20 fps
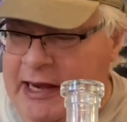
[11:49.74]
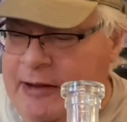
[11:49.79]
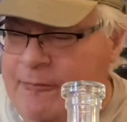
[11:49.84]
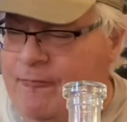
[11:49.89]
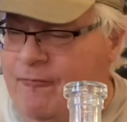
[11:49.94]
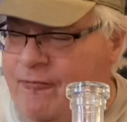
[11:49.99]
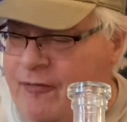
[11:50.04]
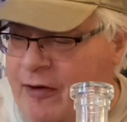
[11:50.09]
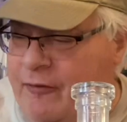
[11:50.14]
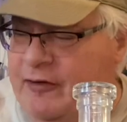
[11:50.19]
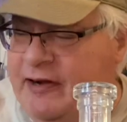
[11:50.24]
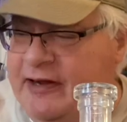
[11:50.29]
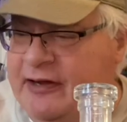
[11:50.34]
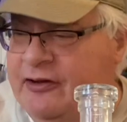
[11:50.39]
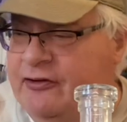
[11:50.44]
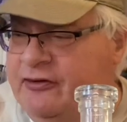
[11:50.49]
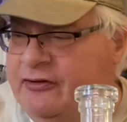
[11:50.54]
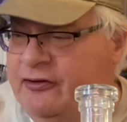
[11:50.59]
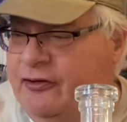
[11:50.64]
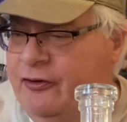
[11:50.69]
am very
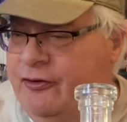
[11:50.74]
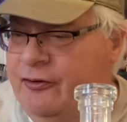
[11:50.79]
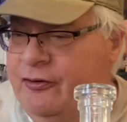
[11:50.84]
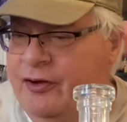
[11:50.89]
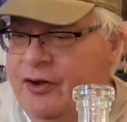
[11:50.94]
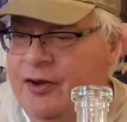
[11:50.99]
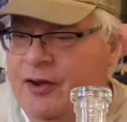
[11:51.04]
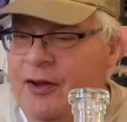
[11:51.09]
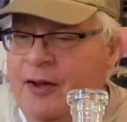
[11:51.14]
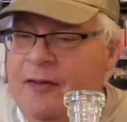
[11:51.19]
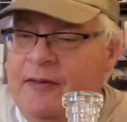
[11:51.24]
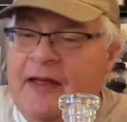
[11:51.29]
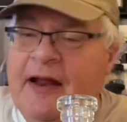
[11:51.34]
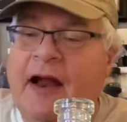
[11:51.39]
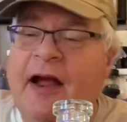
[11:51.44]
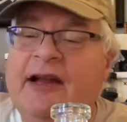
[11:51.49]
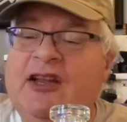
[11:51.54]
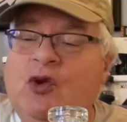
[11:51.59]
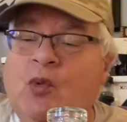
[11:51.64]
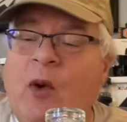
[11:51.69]
concerned that
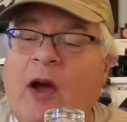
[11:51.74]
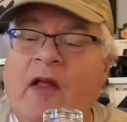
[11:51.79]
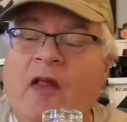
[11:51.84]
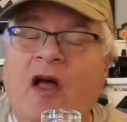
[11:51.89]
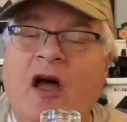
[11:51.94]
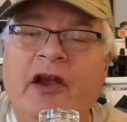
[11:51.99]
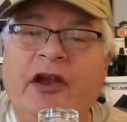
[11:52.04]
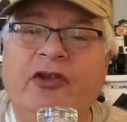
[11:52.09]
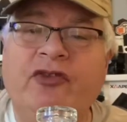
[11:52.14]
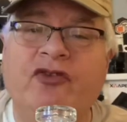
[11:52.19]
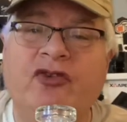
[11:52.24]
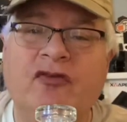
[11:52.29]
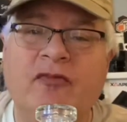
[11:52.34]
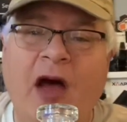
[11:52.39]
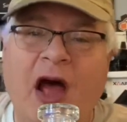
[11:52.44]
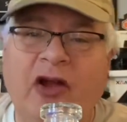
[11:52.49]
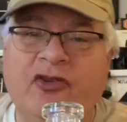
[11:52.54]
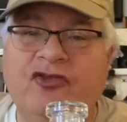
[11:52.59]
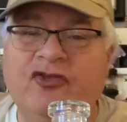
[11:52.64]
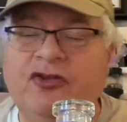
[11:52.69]
I dwell on it too
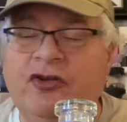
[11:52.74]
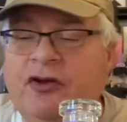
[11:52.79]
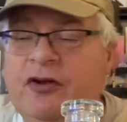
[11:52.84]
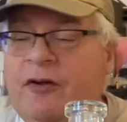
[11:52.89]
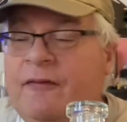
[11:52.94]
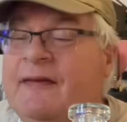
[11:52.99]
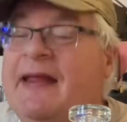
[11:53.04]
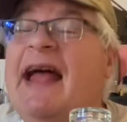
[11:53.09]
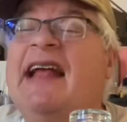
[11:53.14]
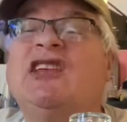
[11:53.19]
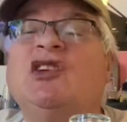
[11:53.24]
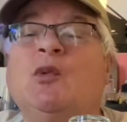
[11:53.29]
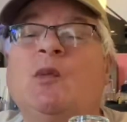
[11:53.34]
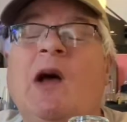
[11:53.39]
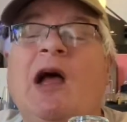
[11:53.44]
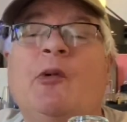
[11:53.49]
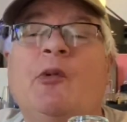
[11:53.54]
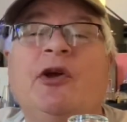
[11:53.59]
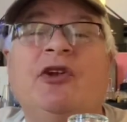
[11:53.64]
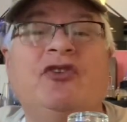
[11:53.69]
much. That's
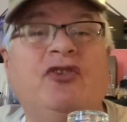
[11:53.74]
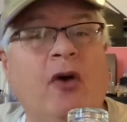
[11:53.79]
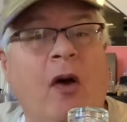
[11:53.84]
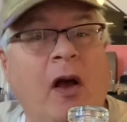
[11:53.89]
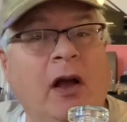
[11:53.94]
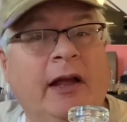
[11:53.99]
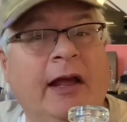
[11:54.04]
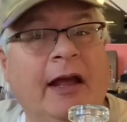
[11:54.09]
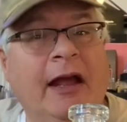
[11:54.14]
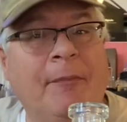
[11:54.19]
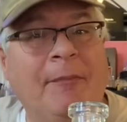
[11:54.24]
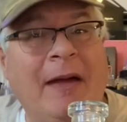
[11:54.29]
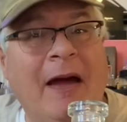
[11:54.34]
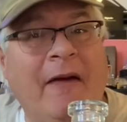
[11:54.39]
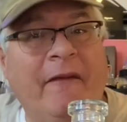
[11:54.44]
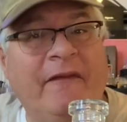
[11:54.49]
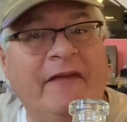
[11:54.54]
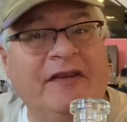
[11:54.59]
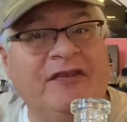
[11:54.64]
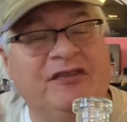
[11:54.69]
why we're talking
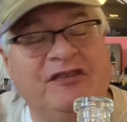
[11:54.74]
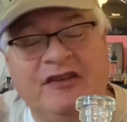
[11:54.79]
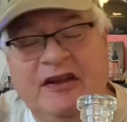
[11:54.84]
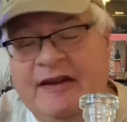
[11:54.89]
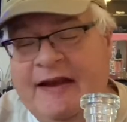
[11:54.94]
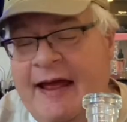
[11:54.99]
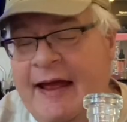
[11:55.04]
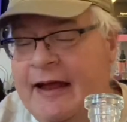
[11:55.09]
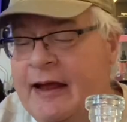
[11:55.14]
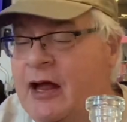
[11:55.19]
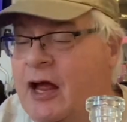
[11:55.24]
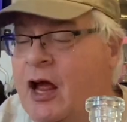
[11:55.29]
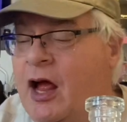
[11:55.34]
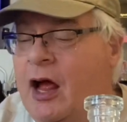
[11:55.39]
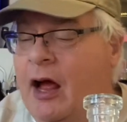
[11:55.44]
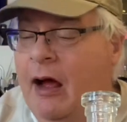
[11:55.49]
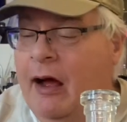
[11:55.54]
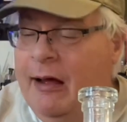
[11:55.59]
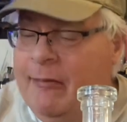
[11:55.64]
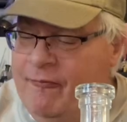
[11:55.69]
about this today.
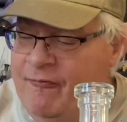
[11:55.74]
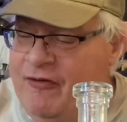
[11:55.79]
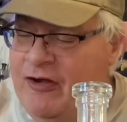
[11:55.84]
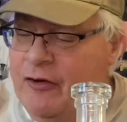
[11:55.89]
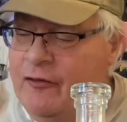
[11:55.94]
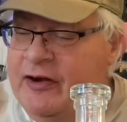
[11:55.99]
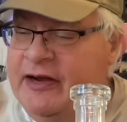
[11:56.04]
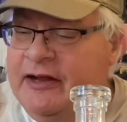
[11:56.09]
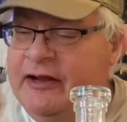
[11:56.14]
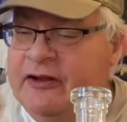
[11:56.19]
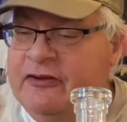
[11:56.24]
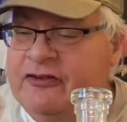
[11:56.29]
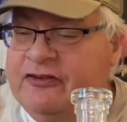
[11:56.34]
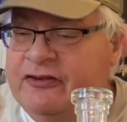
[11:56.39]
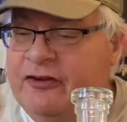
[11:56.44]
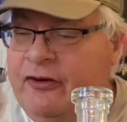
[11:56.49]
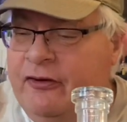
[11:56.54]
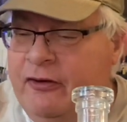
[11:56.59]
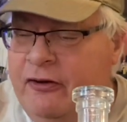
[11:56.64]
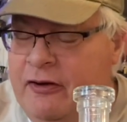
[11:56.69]
I'm very
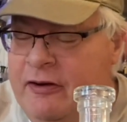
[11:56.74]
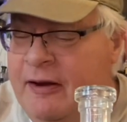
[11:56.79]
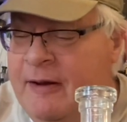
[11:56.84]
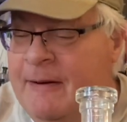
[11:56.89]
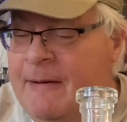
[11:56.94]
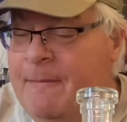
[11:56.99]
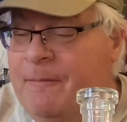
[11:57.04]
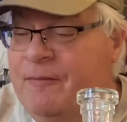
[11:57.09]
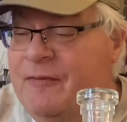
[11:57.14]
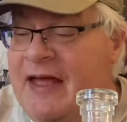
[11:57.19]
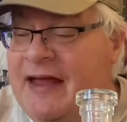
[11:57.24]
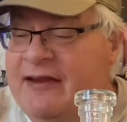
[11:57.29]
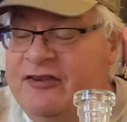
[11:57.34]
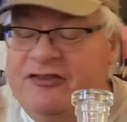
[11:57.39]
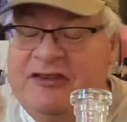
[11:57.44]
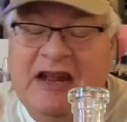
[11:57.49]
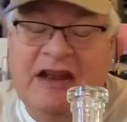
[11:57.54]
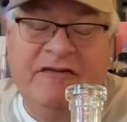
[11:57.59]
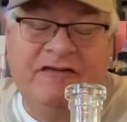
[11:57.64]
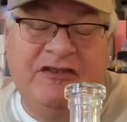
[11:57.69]
concerned that
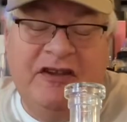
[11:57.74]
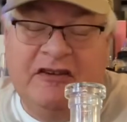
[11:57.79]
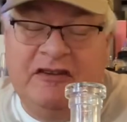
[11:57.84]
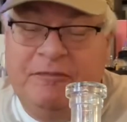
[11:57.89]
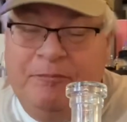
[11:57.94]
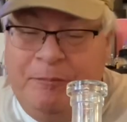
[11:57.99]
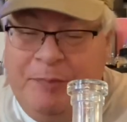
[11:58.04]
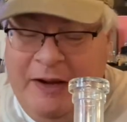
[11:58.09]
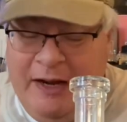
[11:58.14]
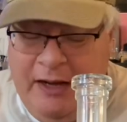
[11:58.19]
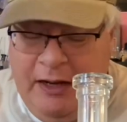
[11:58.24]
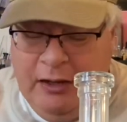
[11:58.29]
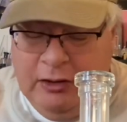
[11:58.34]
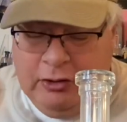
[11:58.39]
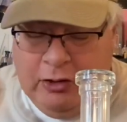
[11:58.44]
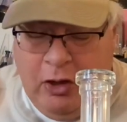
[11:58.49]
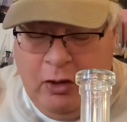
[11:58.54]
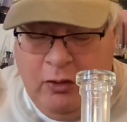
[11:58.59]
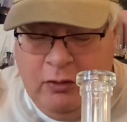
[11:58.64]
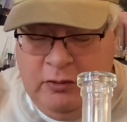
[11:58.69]
instead of just being
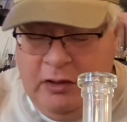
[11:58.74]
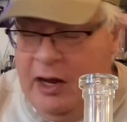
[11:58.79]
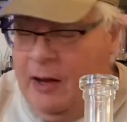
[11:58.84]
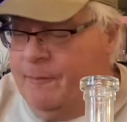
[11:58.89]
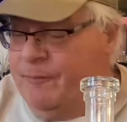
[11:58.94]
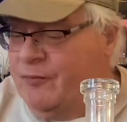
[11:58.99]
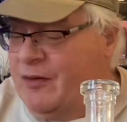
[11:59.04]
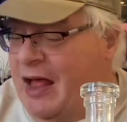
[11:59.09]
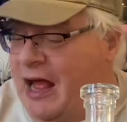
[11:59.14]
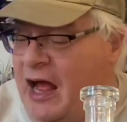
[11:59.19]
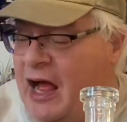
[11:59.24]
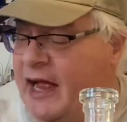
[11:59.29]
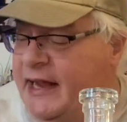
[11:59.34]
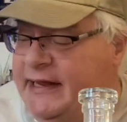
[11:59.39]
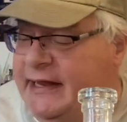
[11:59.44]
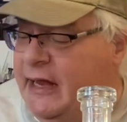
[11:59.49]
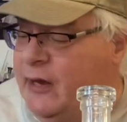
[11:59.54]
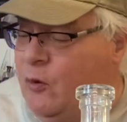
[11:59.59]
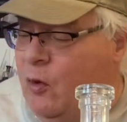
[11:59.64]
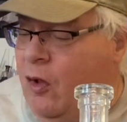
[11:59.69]
alone, I
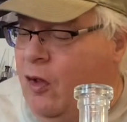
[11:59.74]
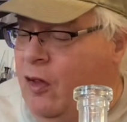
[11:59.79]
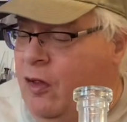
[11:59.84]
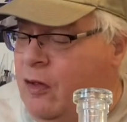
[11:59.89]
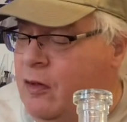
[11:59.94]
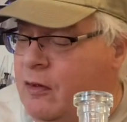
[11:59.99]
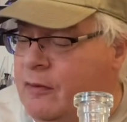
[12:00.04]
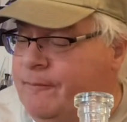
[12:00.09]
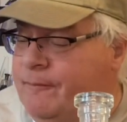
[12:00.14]
get all